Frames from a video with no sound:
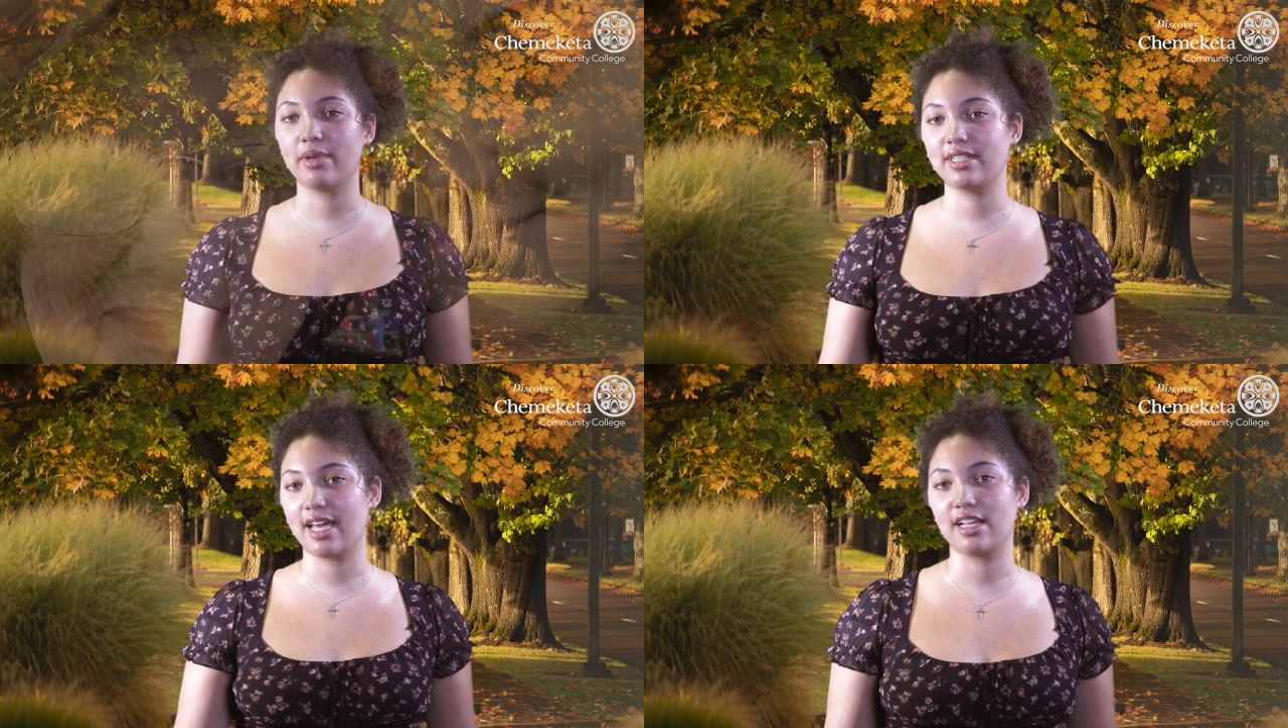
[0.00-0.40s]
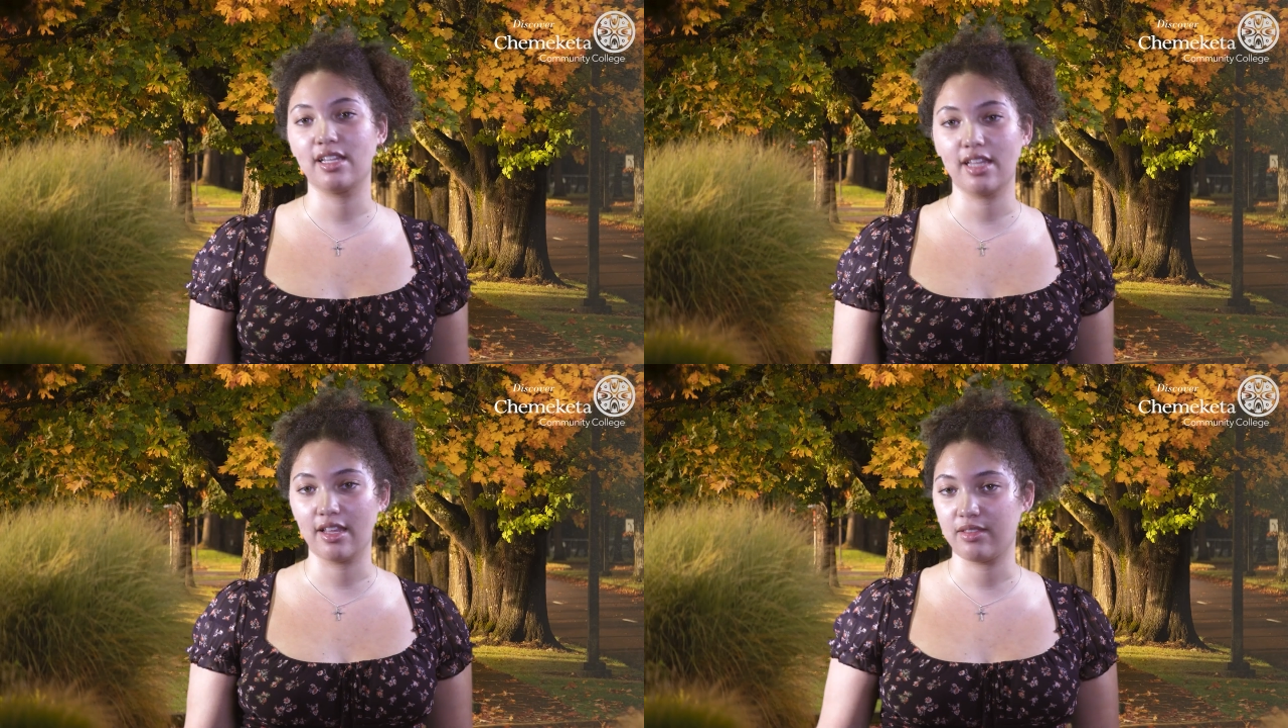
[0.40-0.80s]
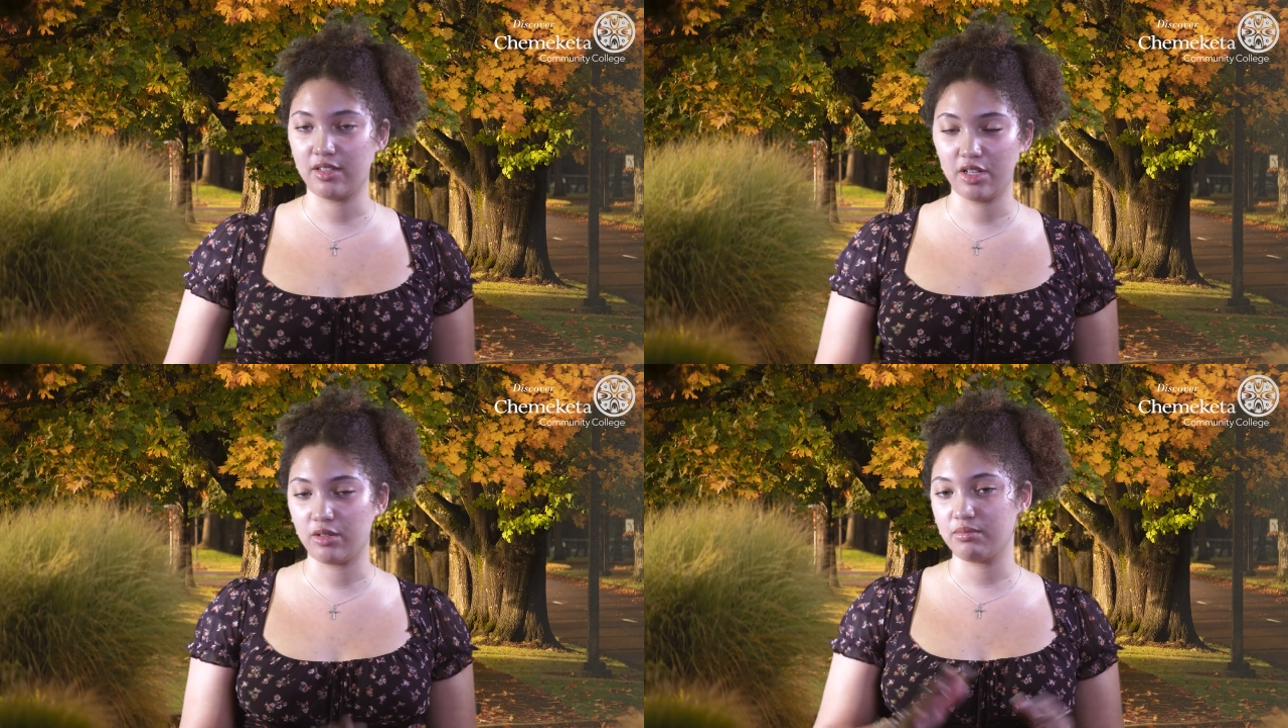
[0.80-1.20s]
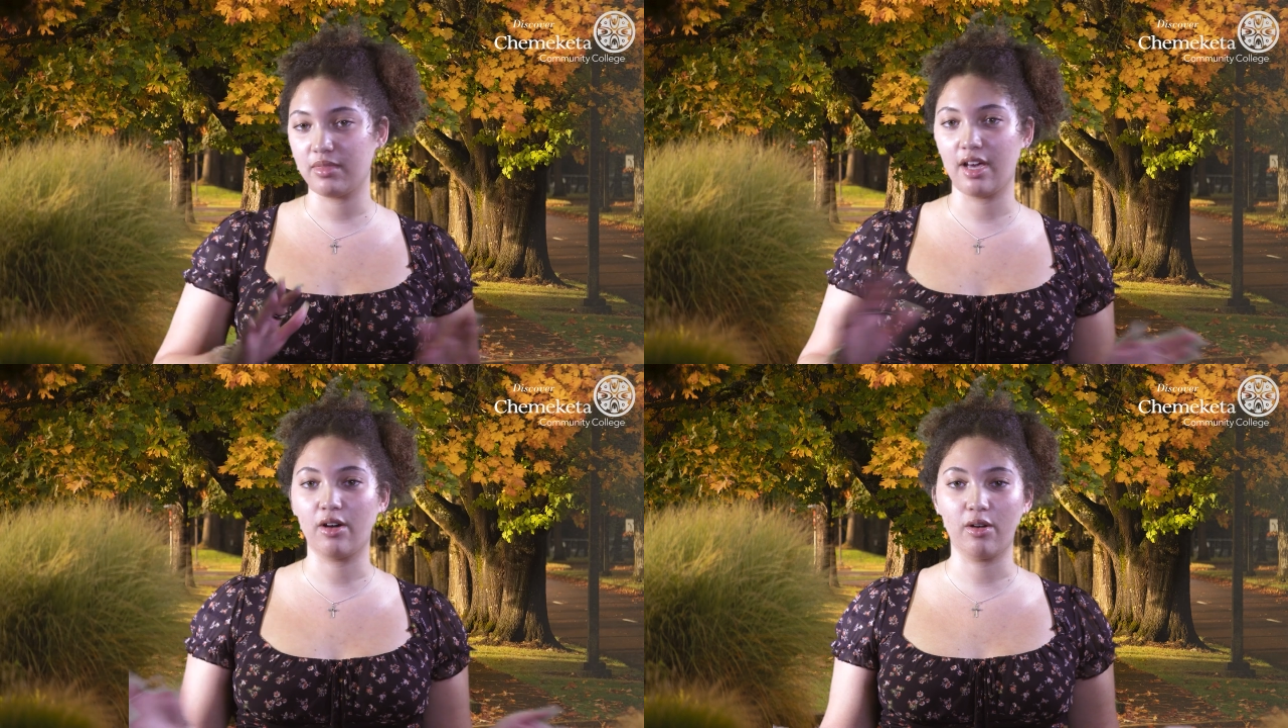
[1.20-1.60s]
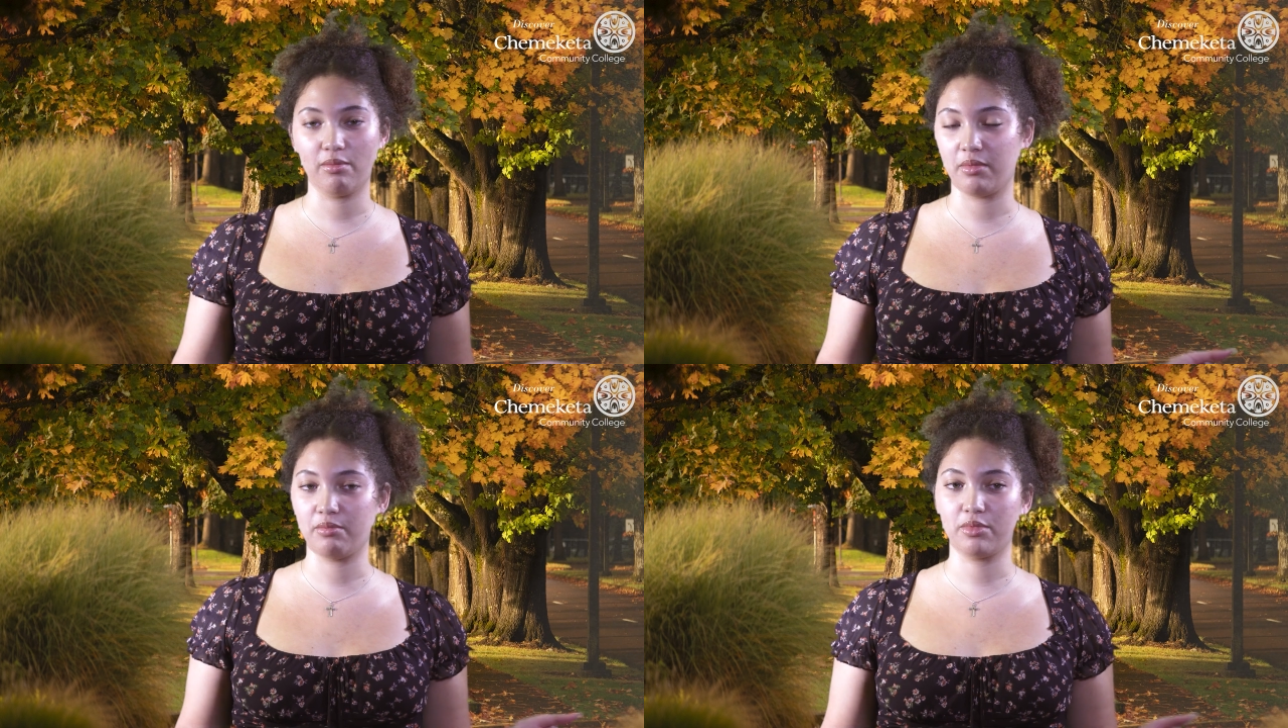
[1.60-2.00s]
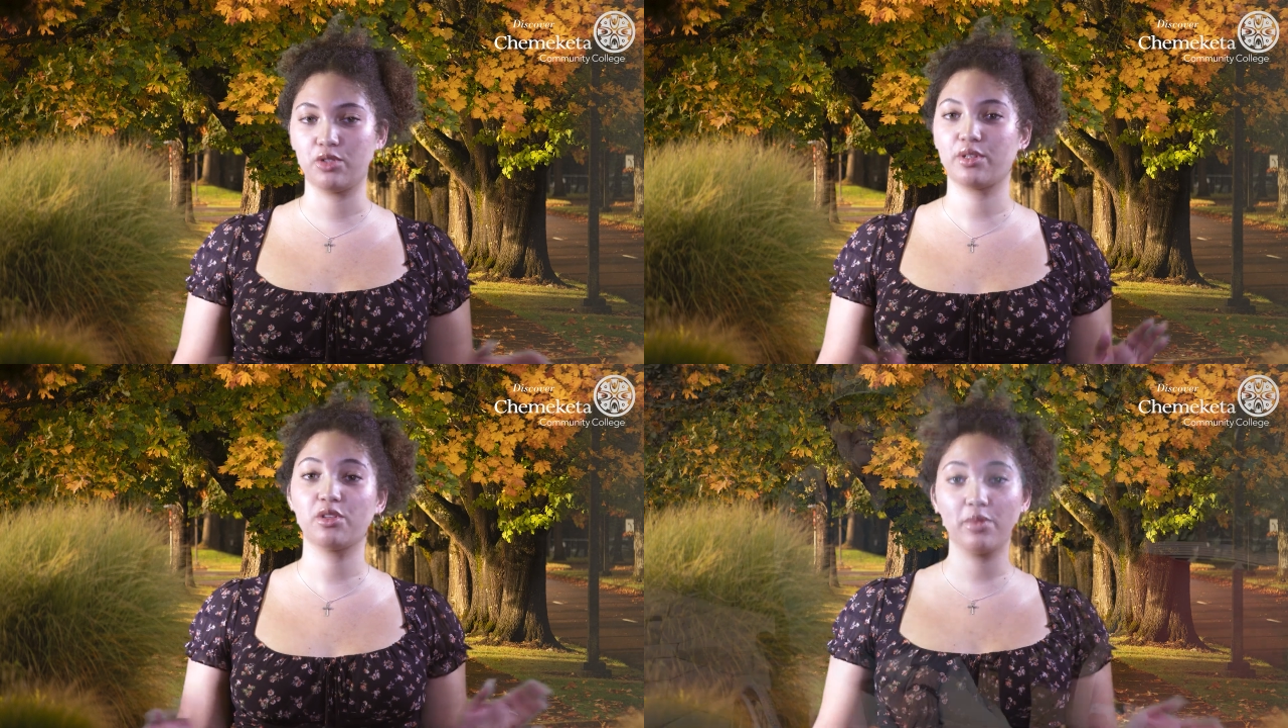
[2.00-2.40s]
my dad, out during the